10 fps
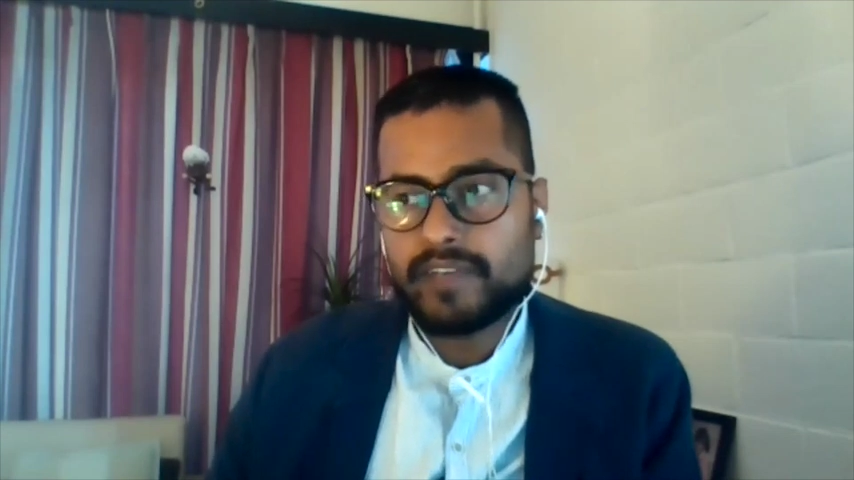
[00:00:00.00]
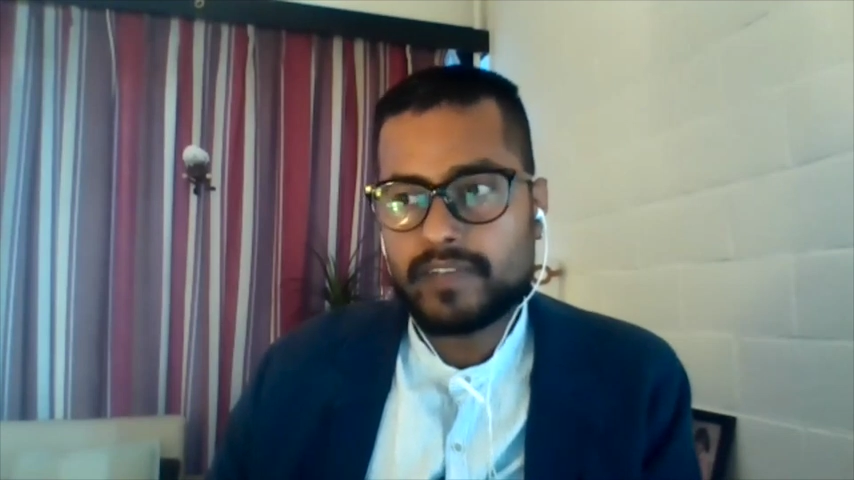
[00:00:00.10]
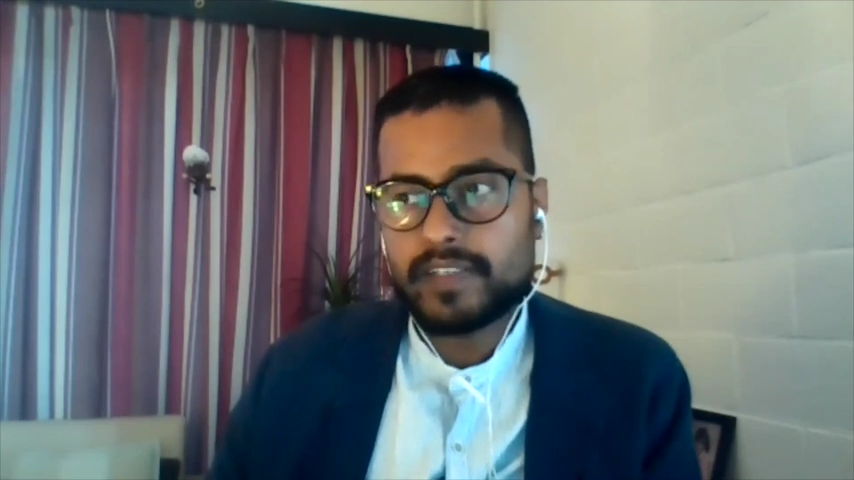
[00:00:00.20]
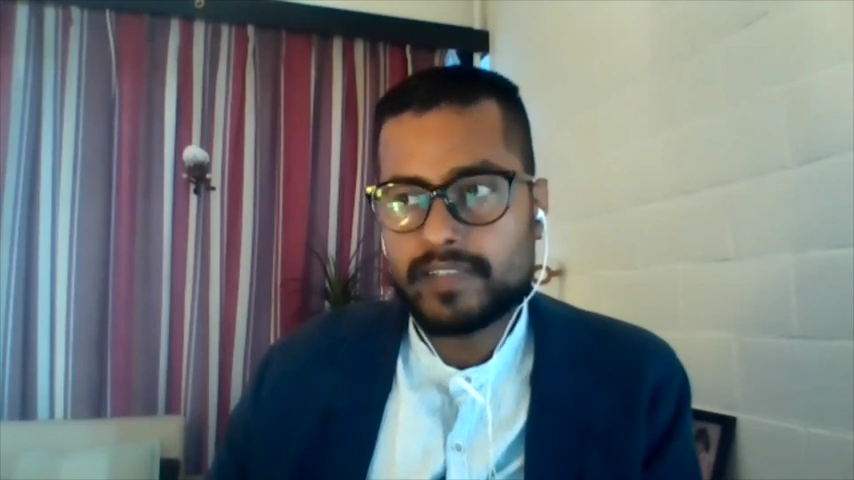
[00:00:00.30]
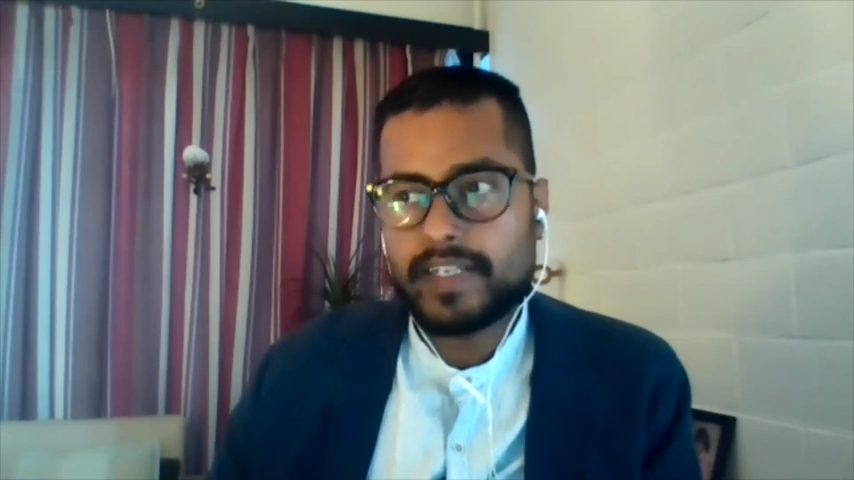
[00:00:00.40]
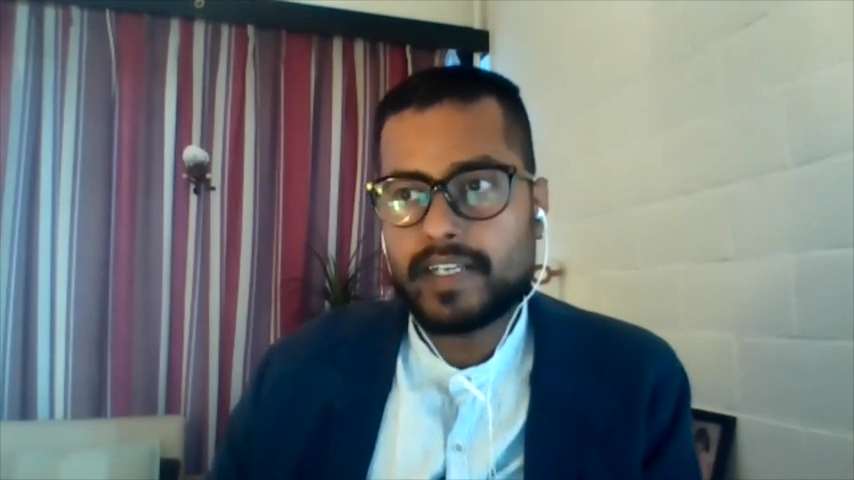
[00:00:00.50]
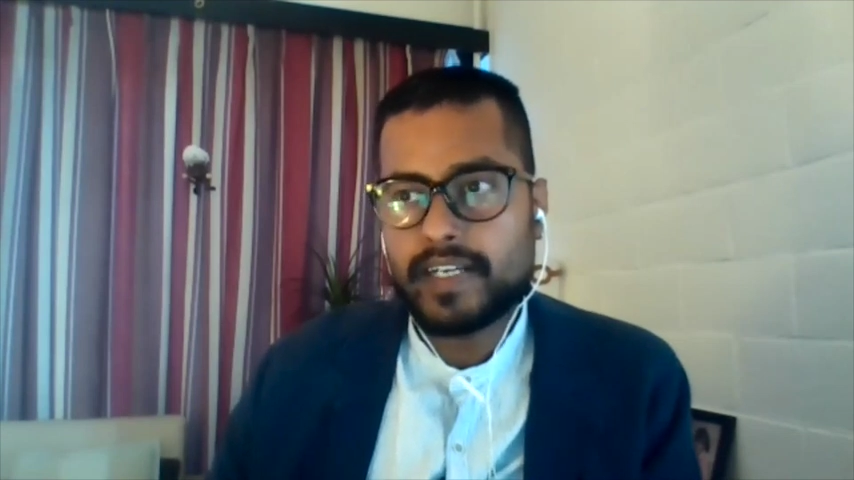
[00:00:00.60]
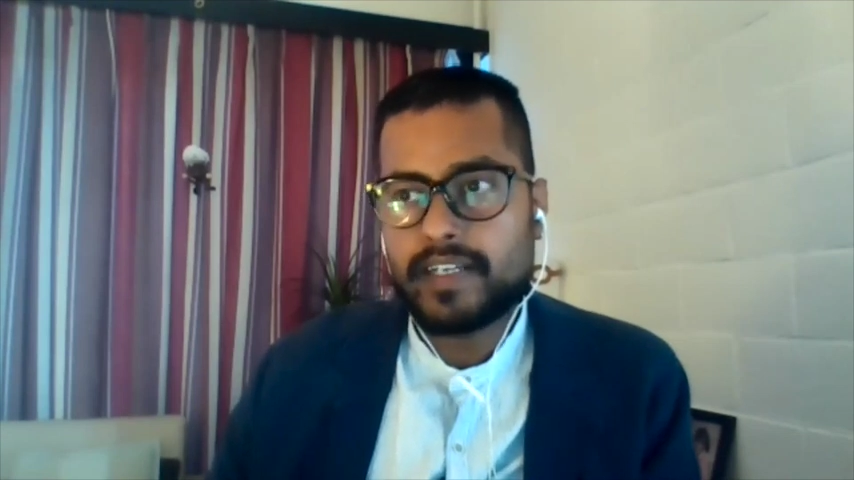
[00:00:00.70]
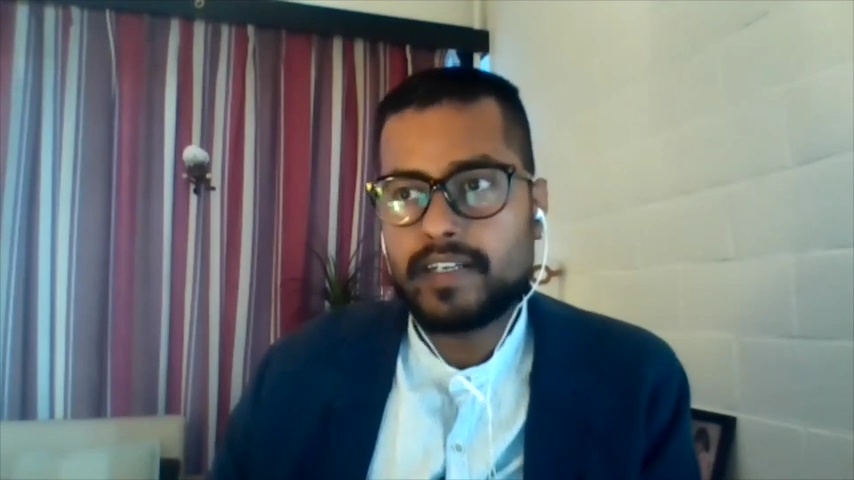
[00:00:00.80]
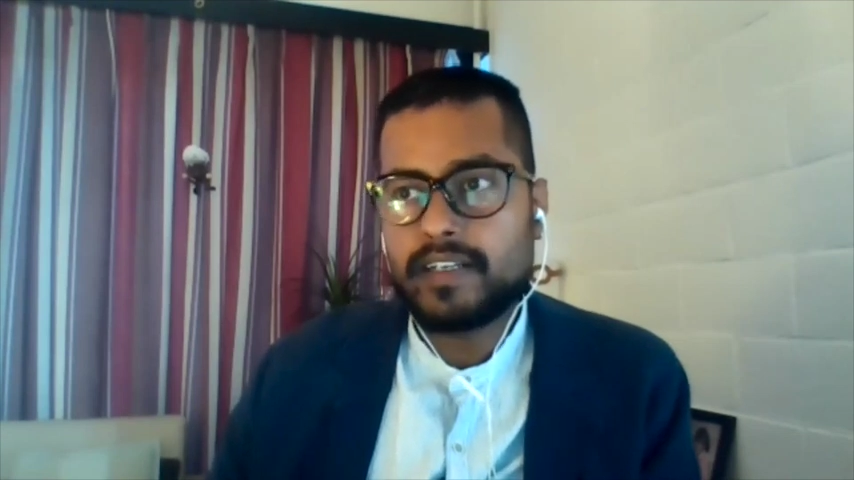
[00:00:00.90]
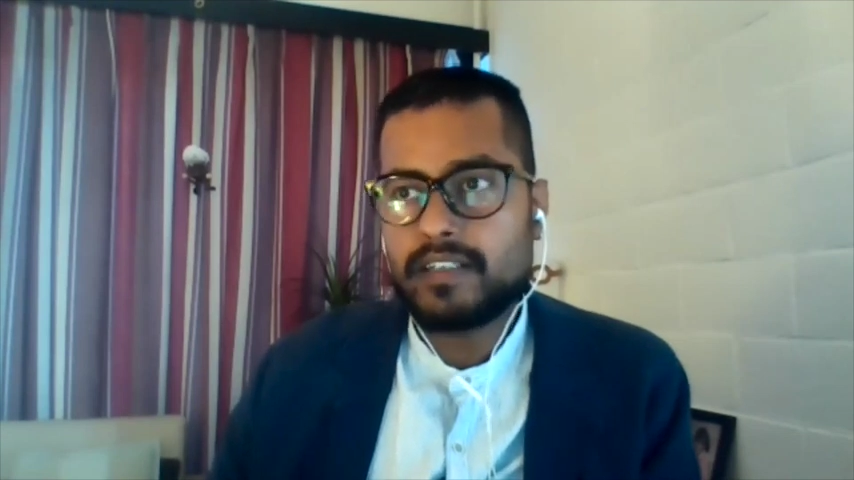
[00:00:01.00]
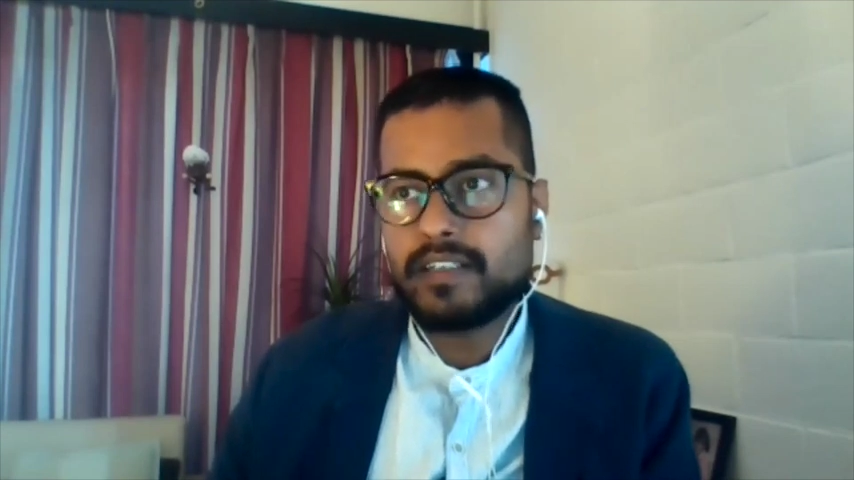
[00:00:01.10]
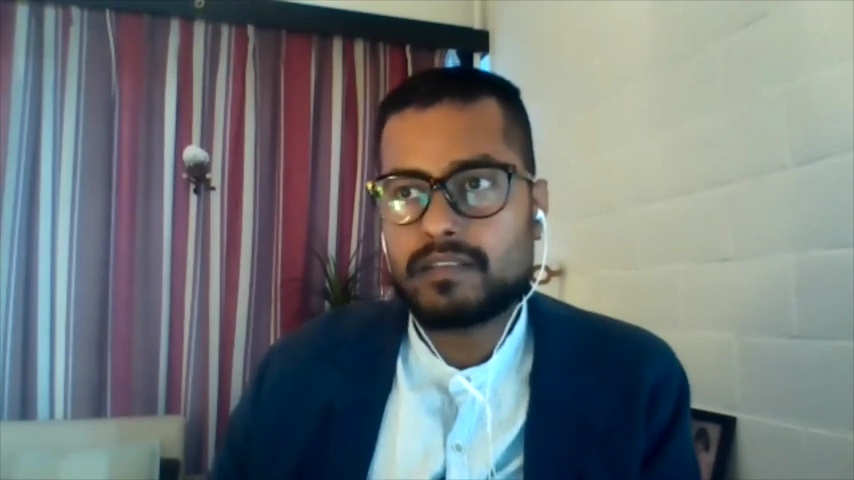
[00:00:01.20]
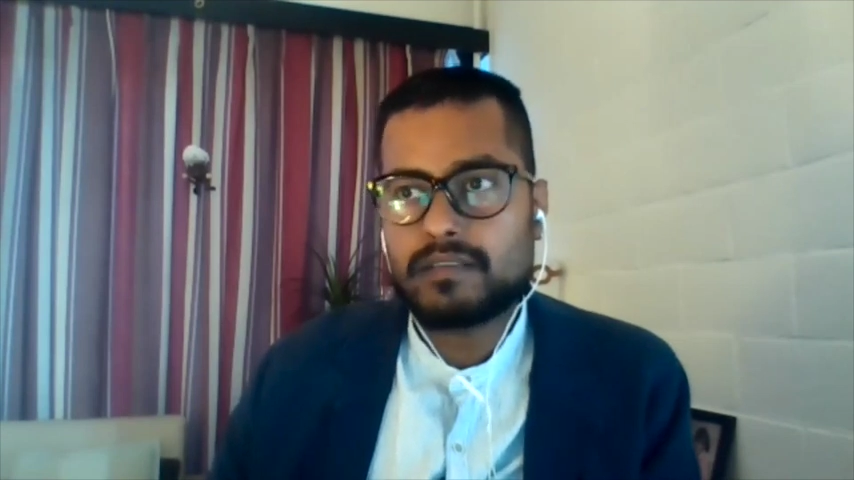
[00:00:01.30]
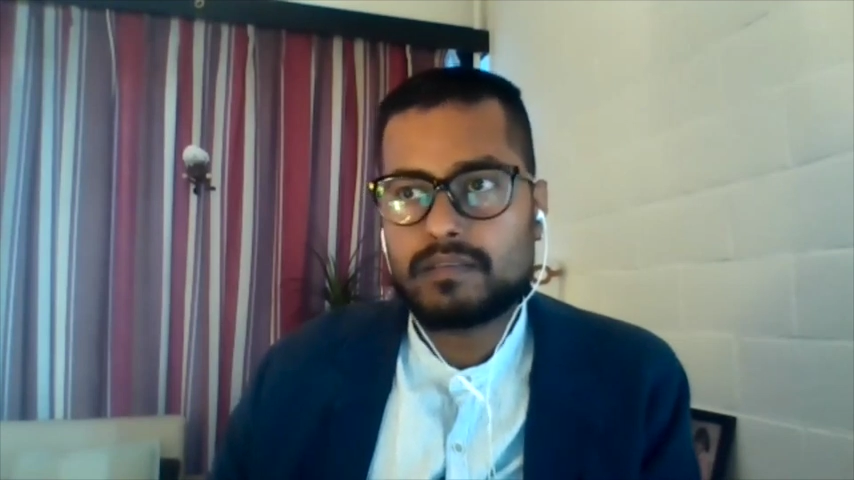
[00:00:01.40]
certain
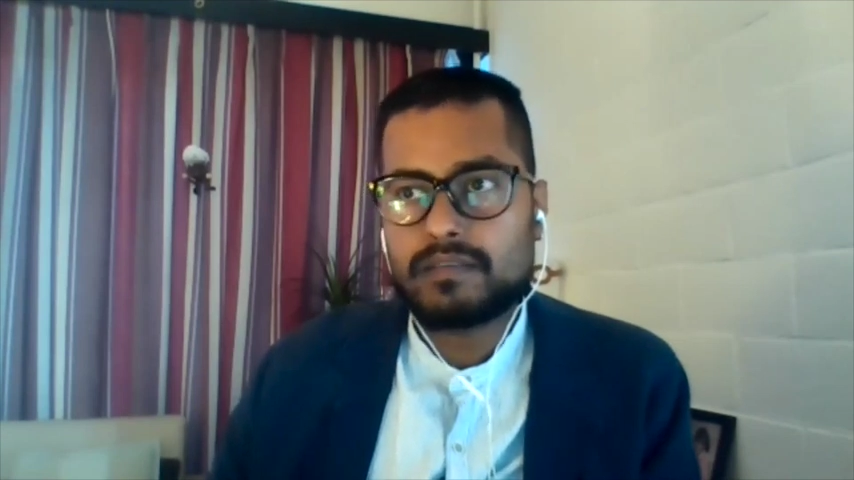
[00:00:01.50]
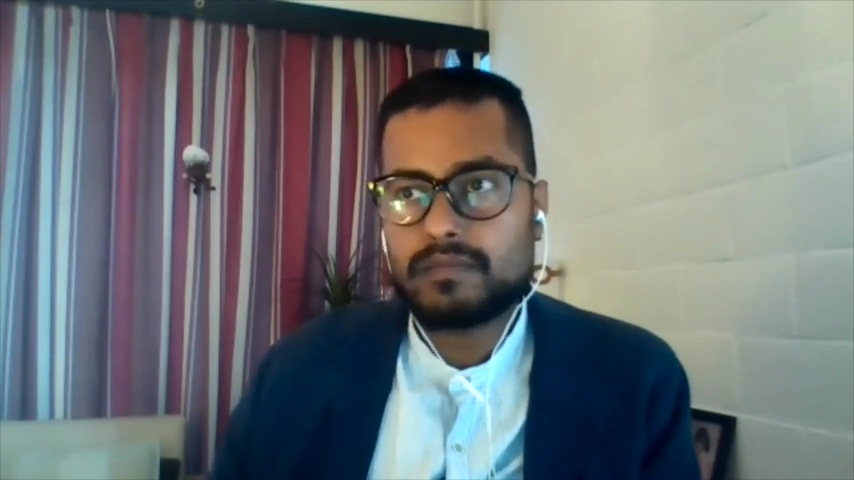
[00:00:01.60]
candidates,